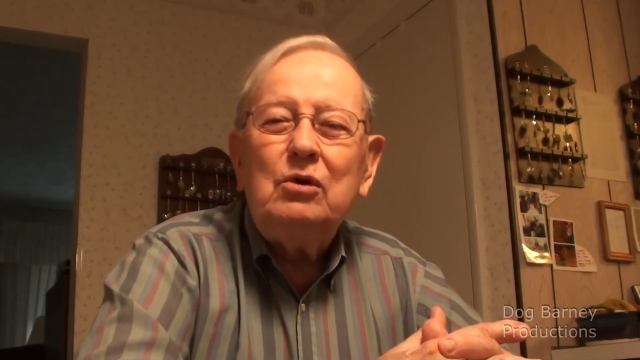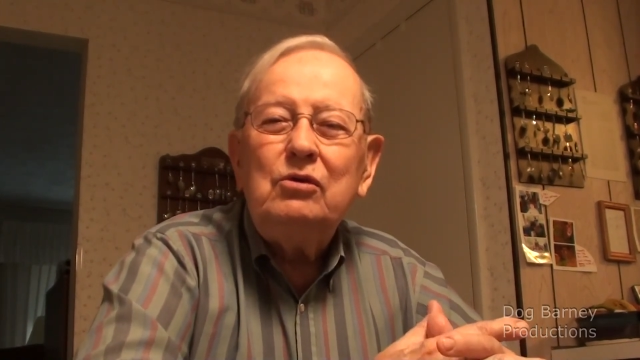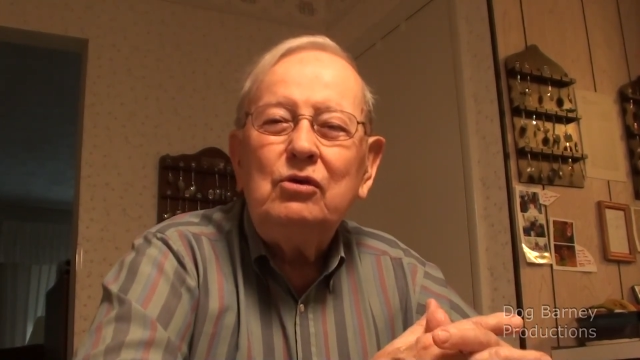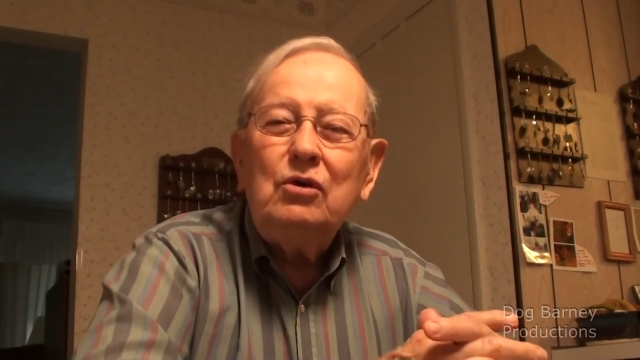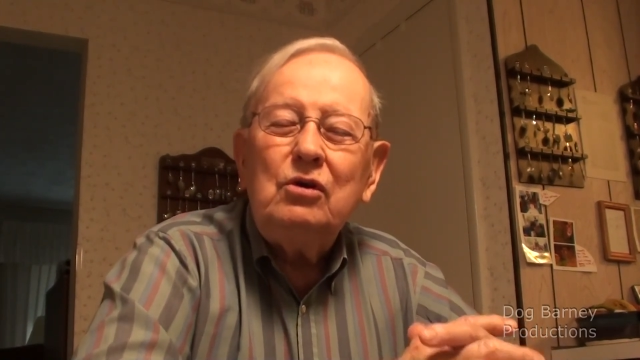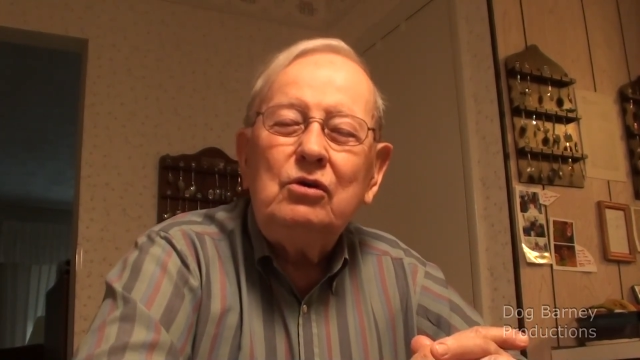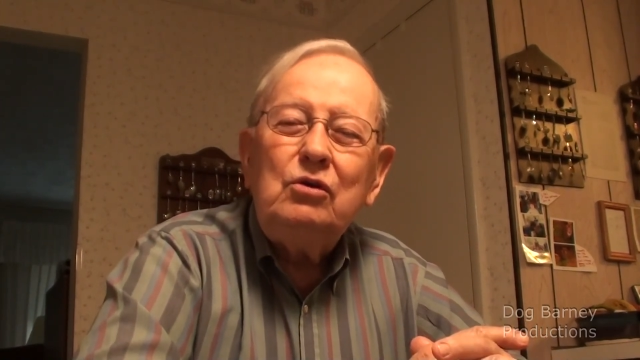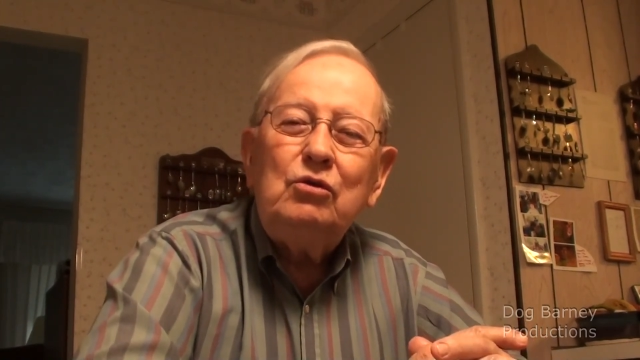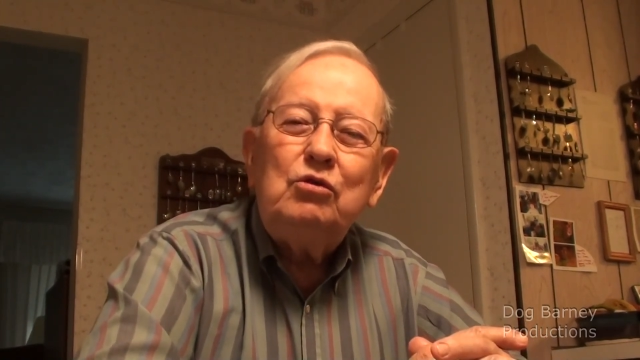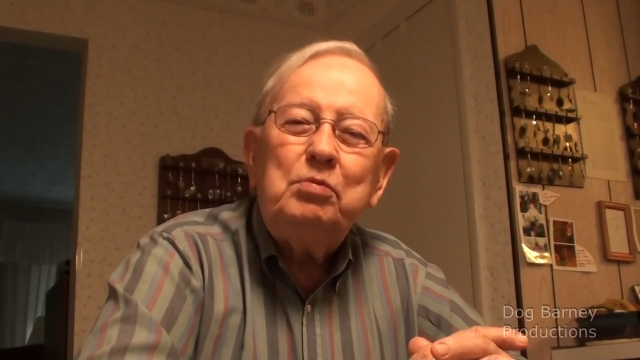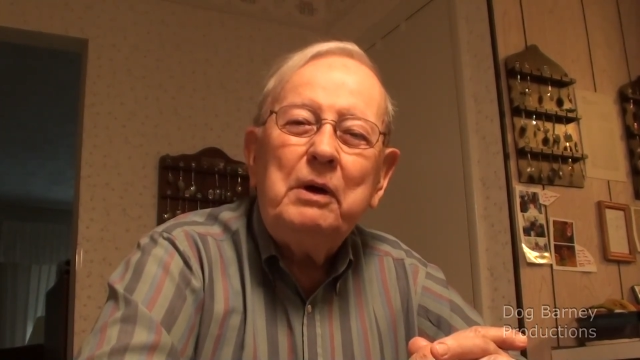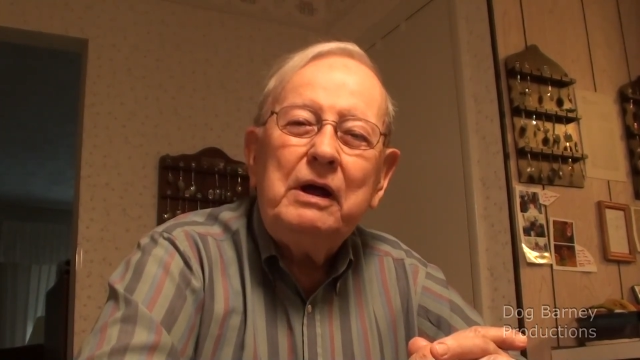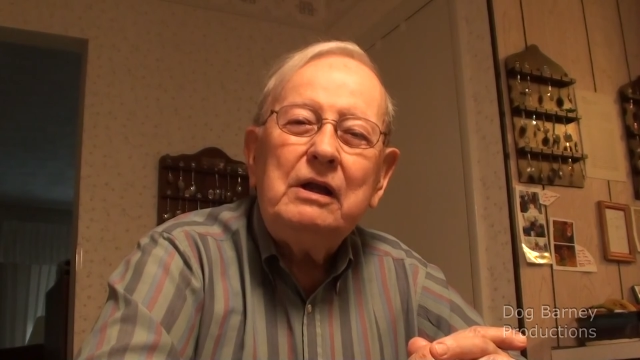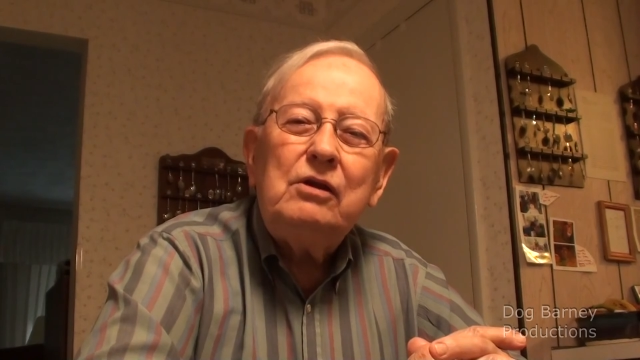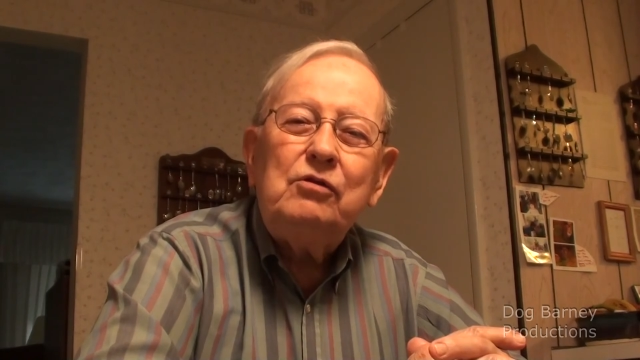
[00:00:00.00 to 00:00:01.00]
are you going to use
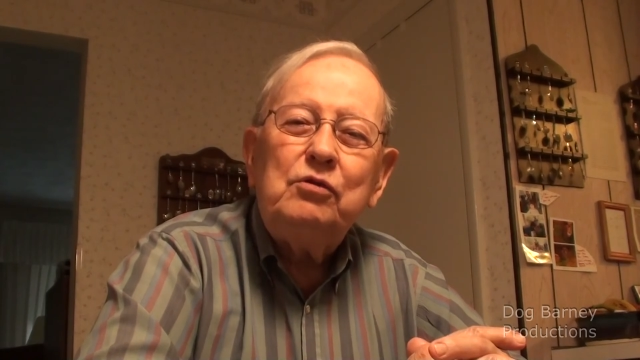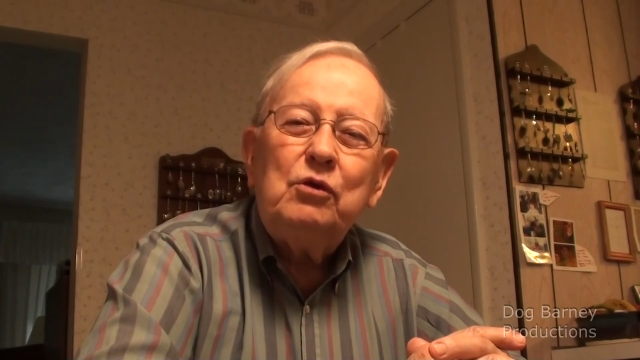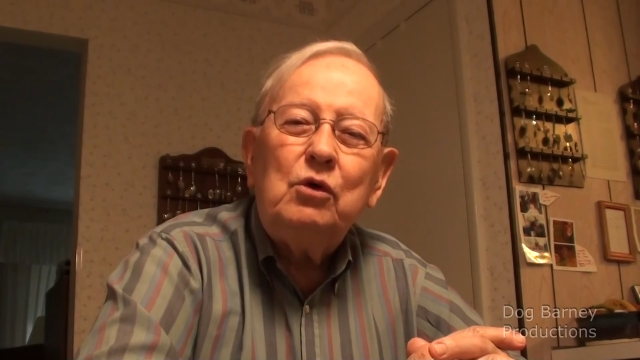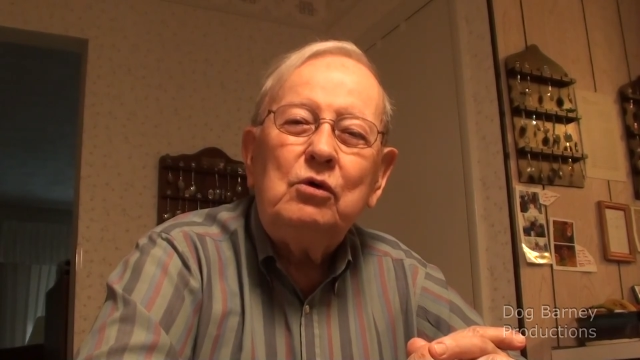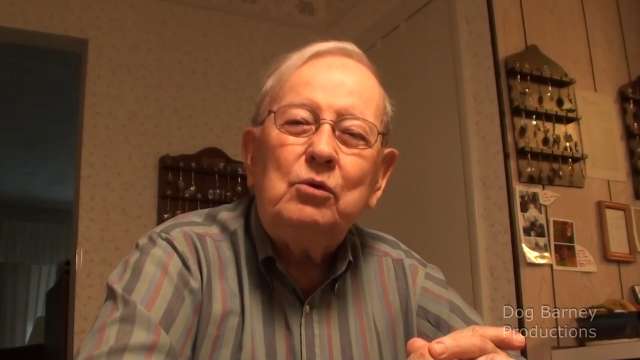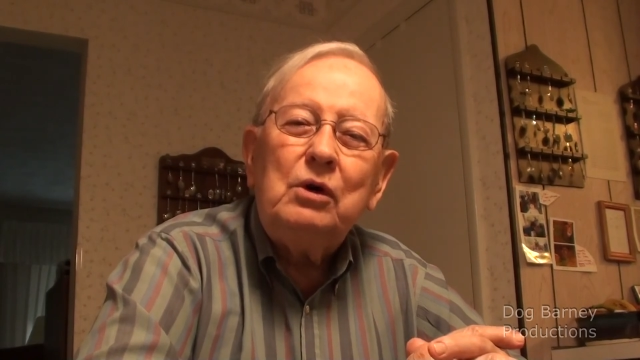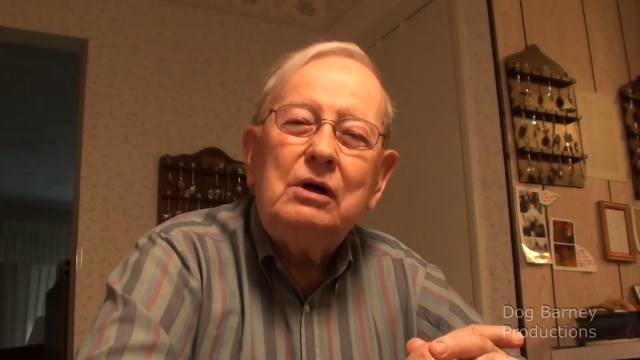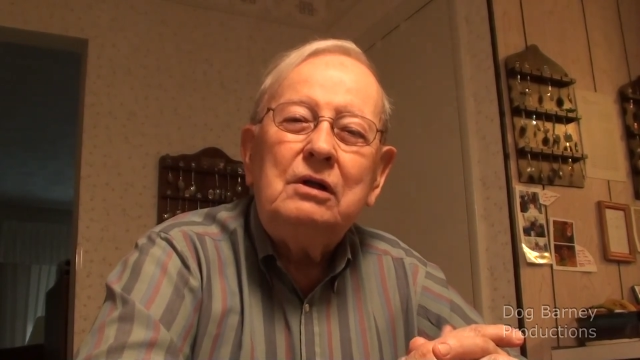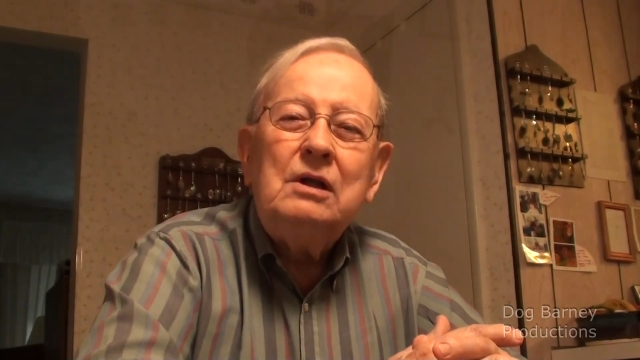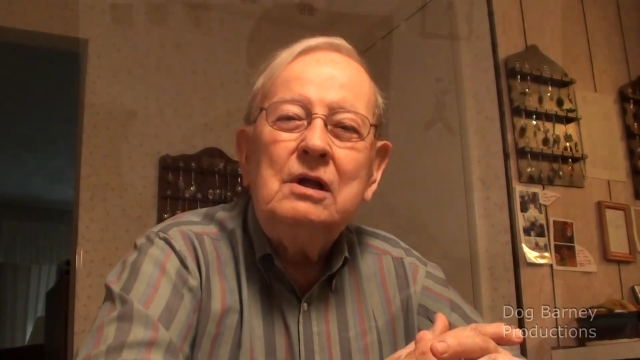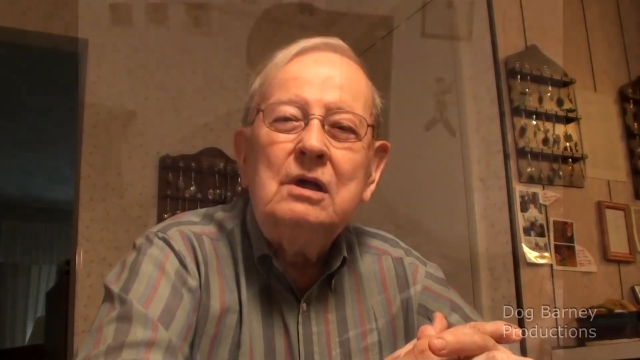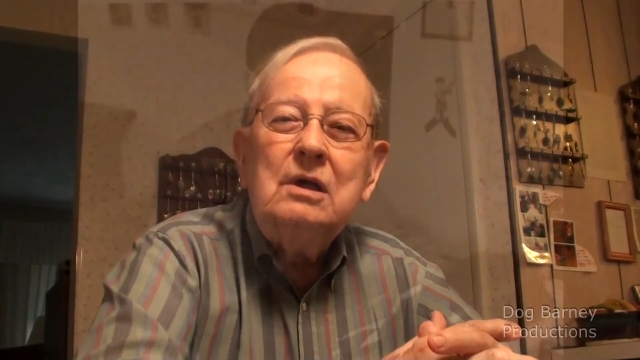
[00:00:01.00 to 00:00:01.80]
Spanish for? Well,